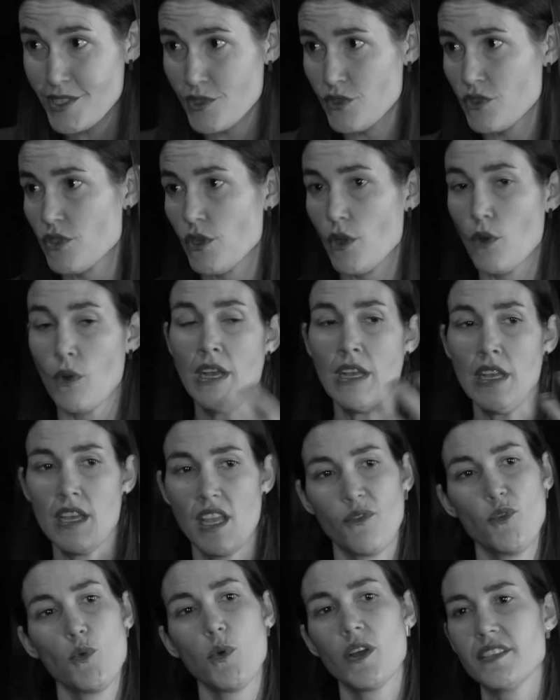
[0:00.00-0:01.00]
and so
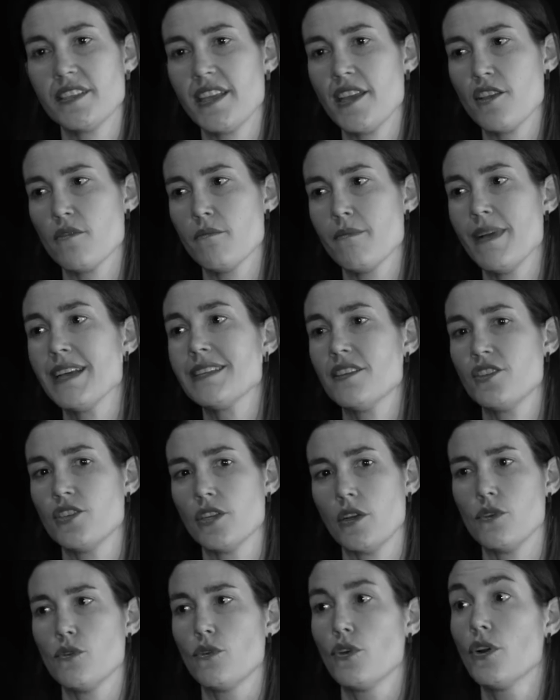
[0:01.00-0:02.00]
if you wanted to get your message
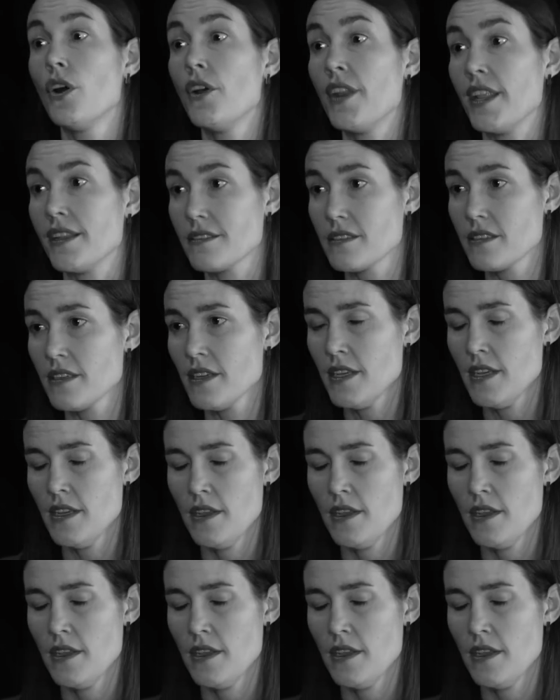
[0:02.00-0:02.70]
out, you couldn't.